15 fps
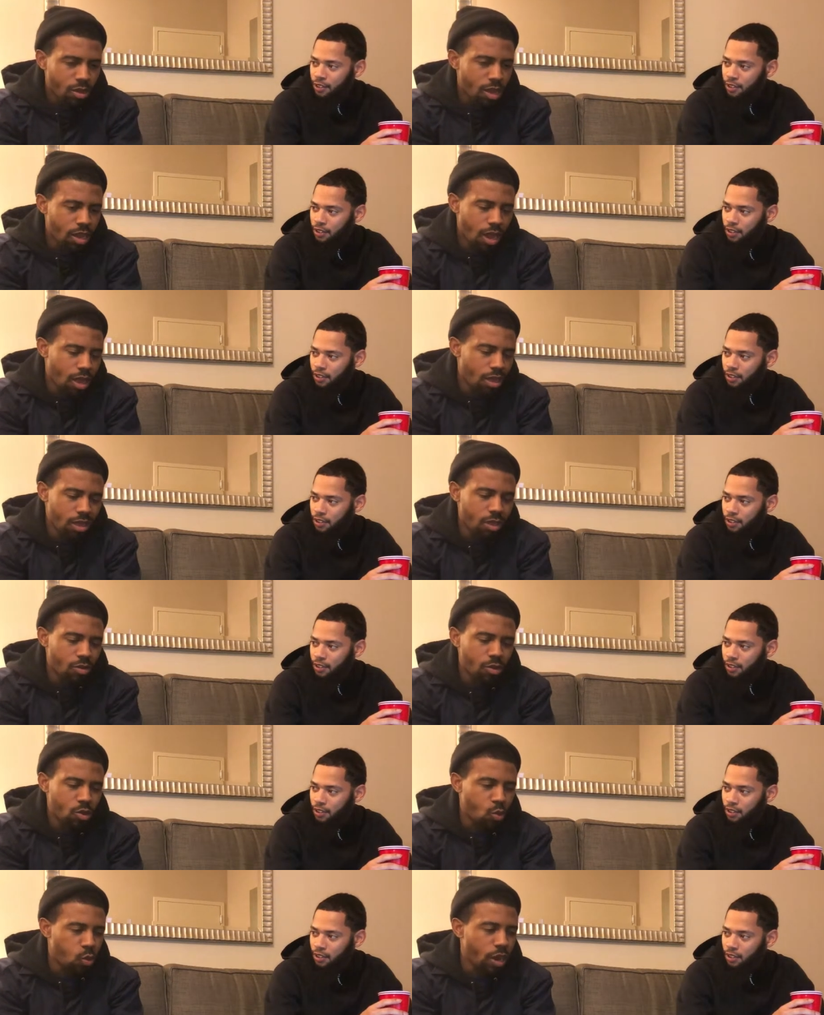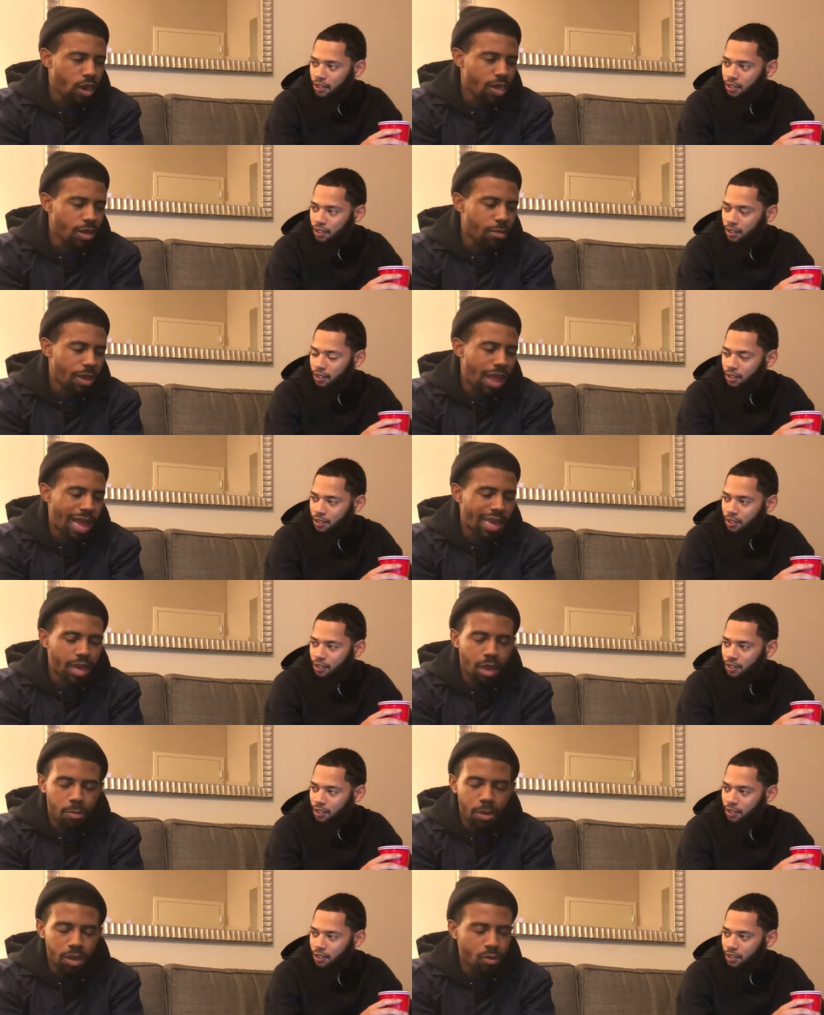Speaker 1: it, it was just weird because I'm like, I
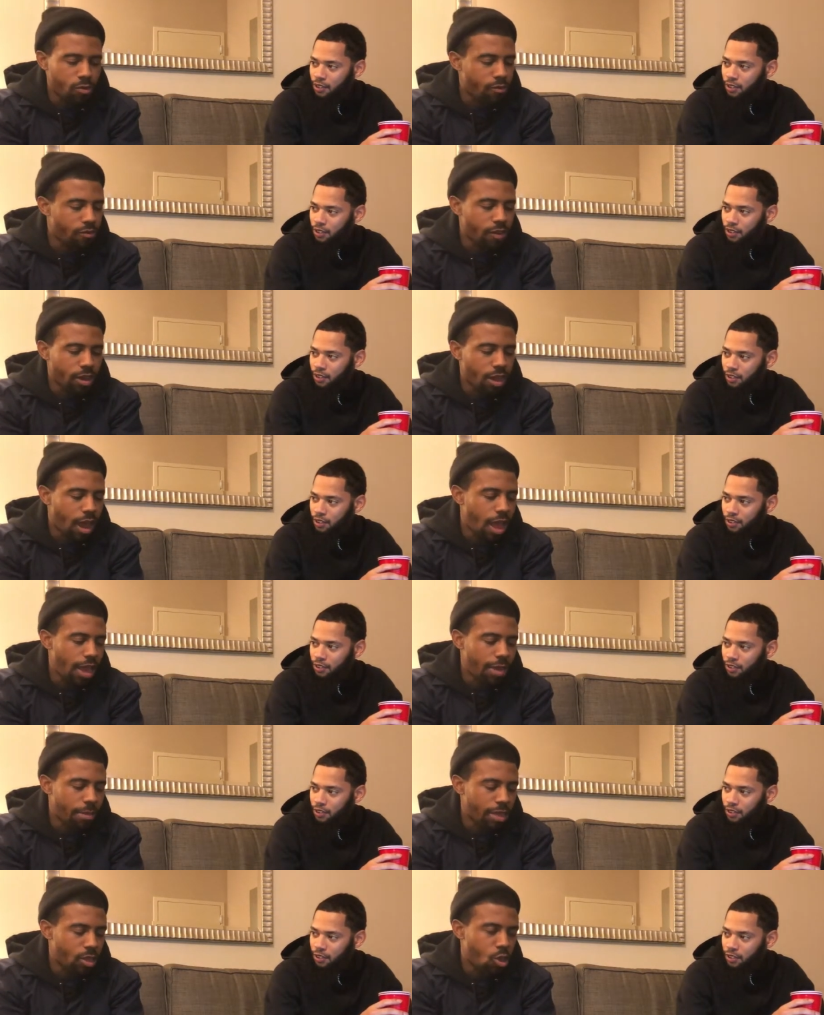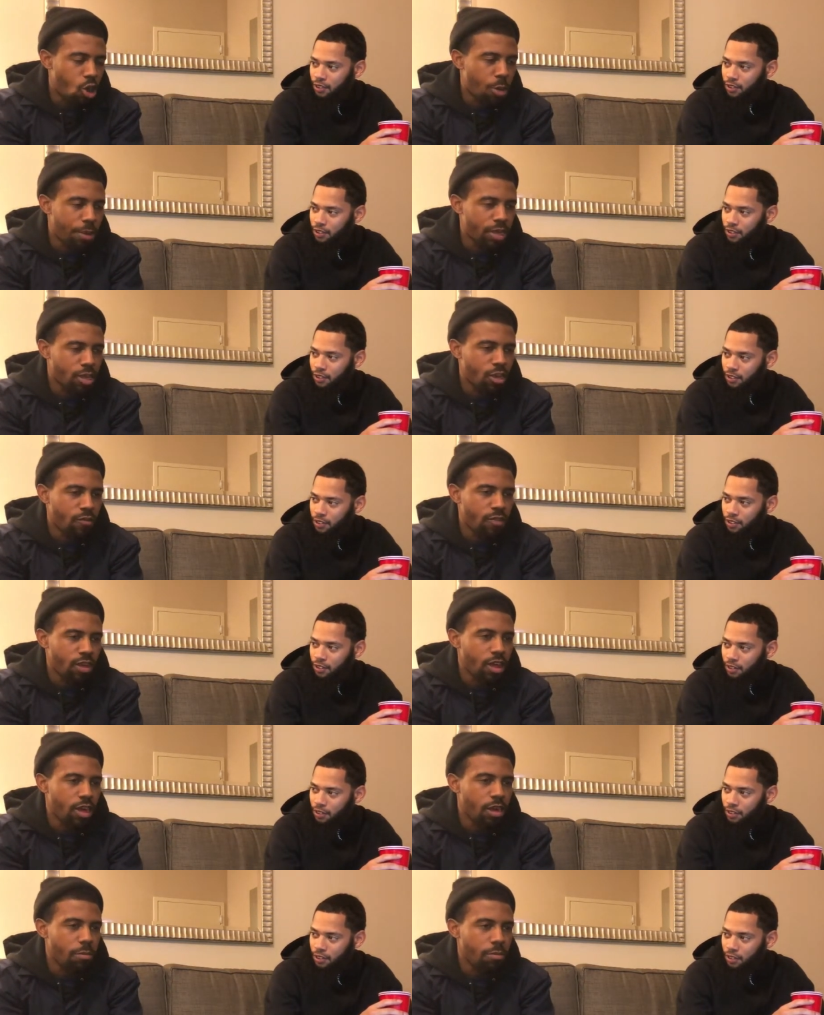can't pick no fucking. I ain't about to call myself
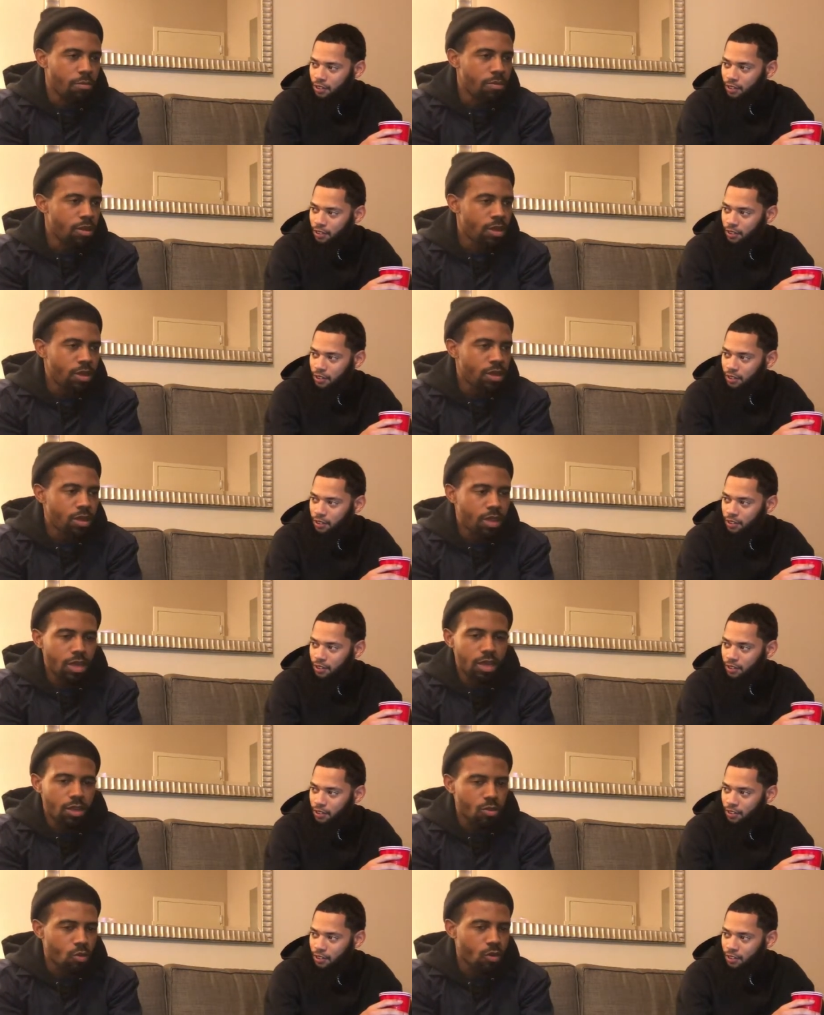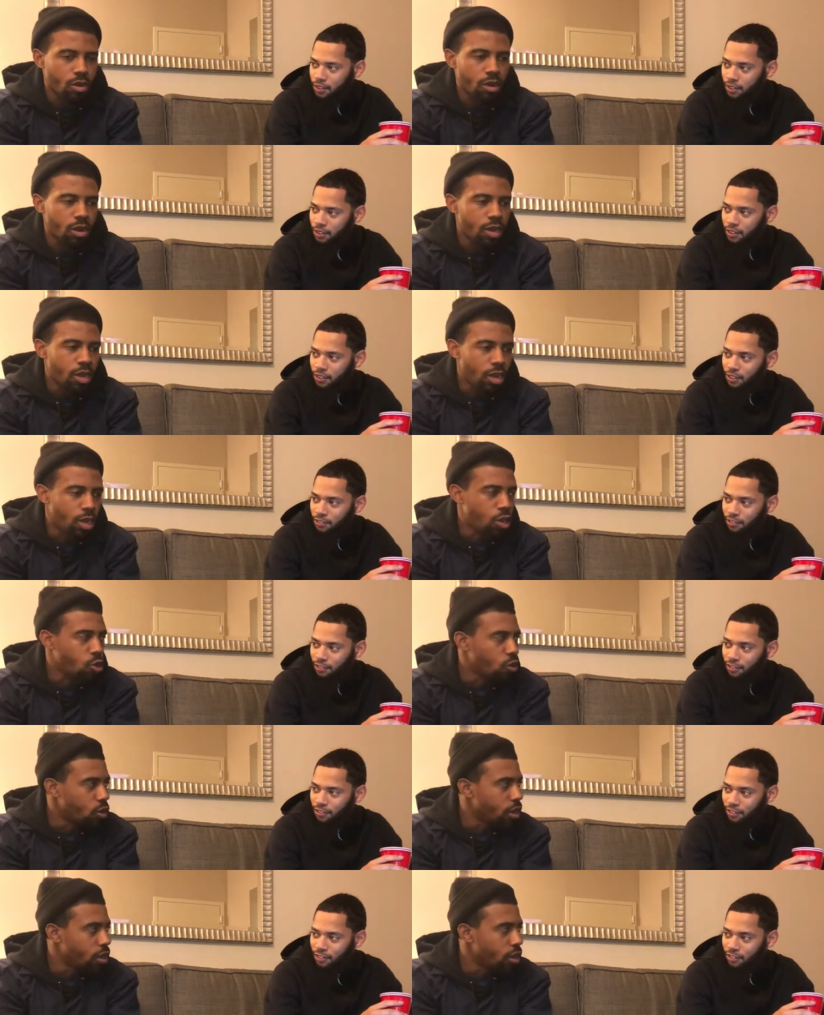young this or Lil